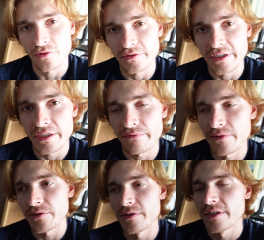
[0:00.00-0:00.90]
currently eating
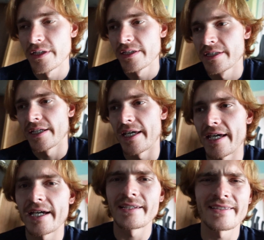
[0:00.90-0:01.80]
food.
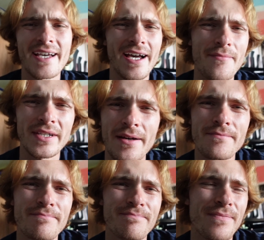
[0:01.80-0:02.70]
And yeah, I mean,
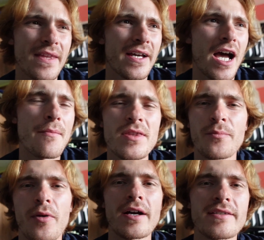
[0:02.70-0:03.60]
I'm I'm in the
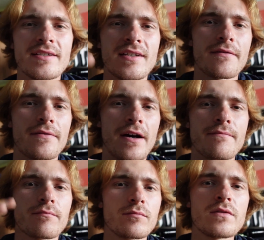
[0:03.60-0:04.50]
process of
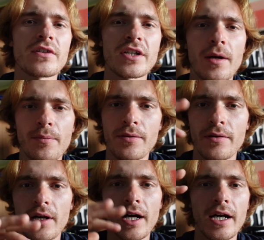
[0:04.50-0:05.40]
I'm moving up
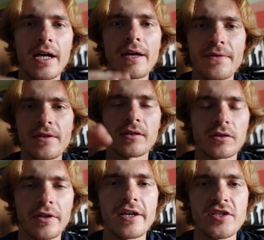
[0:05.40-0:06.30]
uh, at the
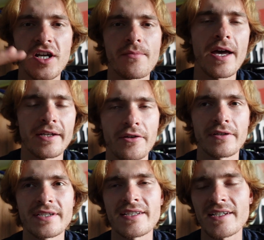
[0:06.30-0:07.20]
location I'm at here
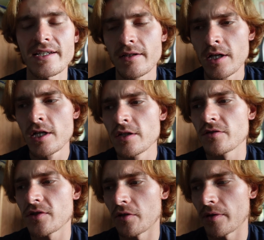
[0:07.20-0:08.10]
at Disney,
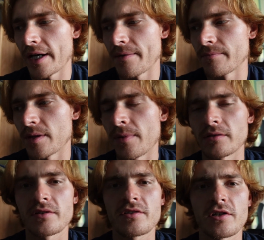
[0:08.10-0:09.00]
so I'm
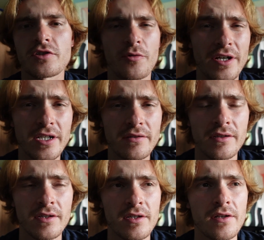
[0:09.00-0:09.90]
about to start training
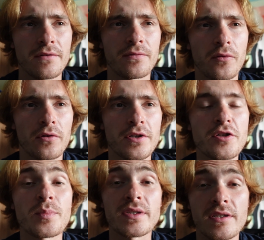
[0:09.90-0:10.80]
for a
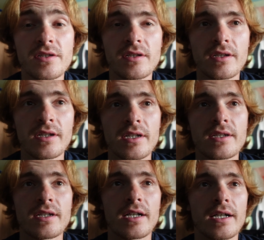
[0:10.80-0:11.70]
new position.
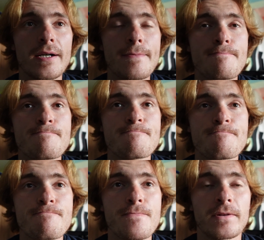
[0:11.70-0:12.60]
Um,
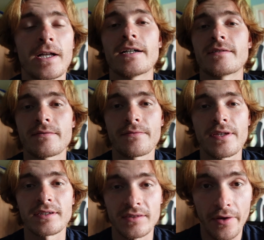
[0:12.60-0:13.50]
lots of
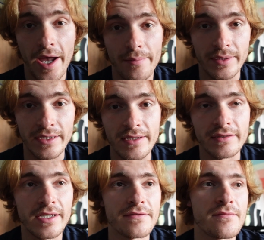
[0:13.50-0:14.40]
things are happening in the
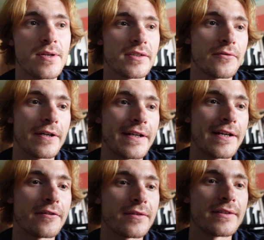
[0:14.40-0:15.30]
life of Bailee right
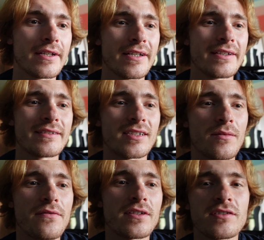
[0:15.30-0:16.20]
now, and some
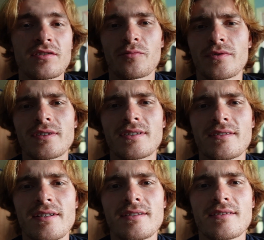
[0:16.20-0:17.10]
of it just really
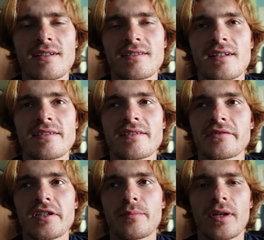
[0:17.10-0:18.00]
is, doesn't
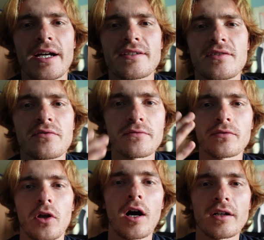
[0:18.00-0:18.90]
necessarily apply to
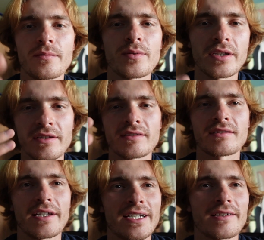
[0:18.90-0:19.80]
vlog because
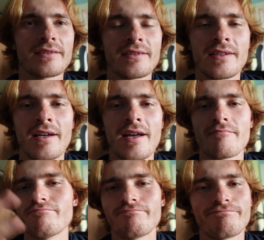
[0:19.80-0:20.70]
like
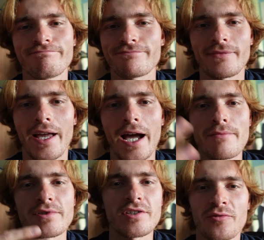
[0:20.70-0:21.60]

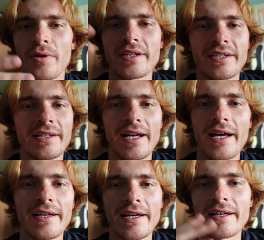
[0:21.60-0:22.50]
I'm just training
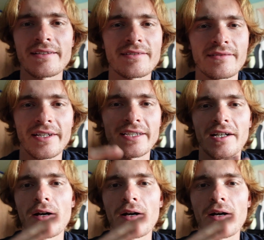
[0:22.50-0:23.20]
as like